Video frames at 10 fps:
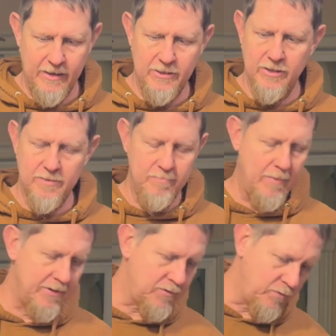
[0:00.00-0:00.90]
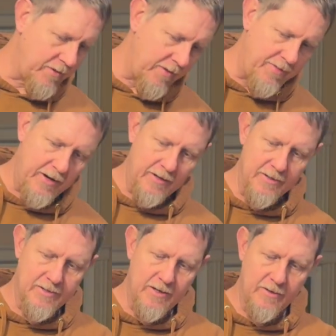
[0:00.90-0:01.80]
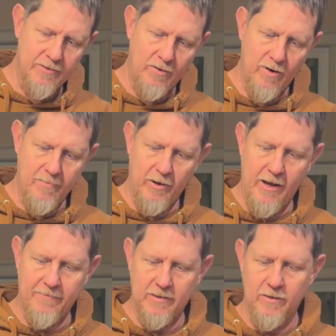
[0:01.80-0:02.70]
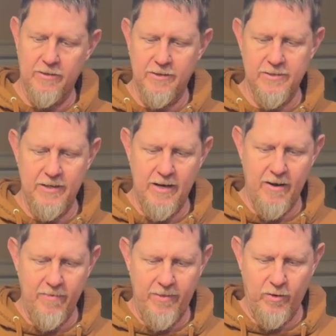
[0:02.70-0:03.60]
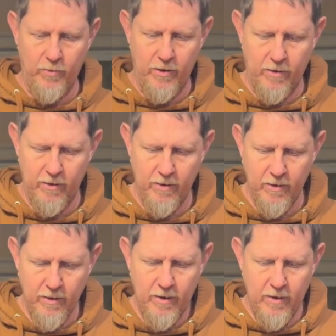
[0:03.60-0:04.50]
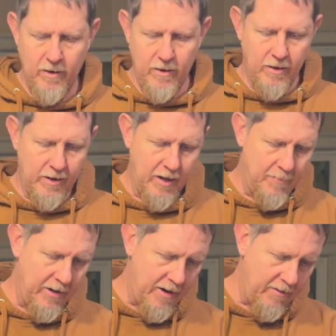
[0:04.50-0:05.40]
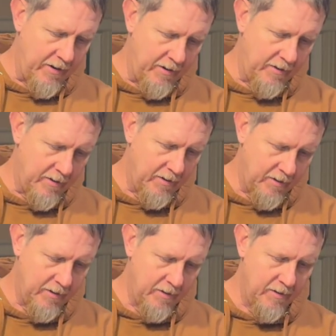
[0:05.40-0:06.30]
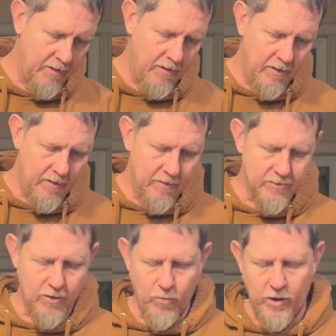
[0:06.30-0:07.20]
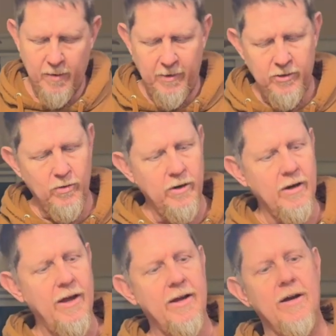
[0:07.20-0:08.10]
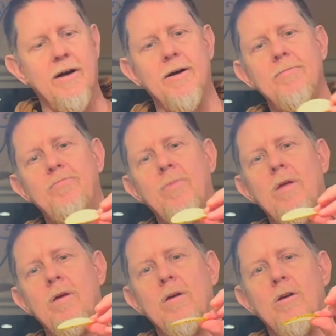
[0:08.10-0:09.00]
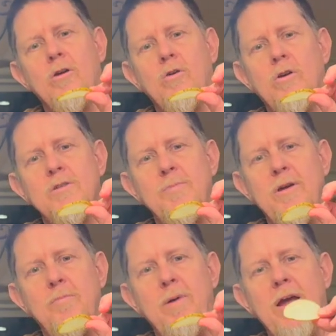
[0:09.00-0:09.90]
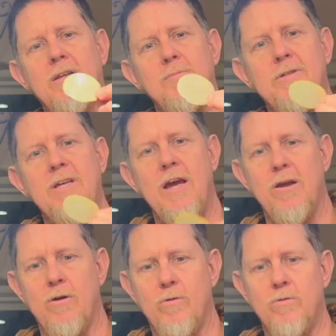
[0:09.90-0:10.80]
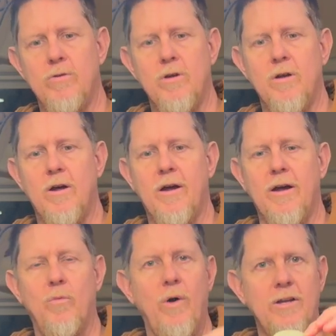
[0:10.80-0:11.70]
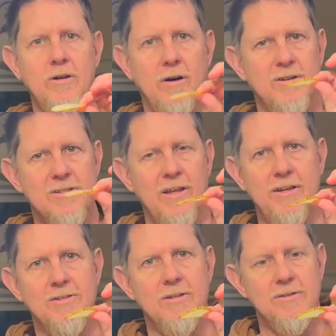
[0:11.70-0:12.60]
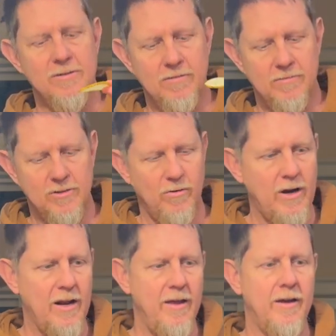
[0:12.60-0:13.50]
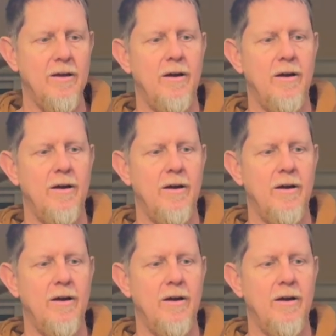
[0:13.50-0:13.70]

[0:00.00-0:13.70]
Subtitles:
just messed with the thickness there, so I'm going to have to look to see how thick we are coming out here. So we're going to be doing like a crispy baked potato wedge or slices, so kind of like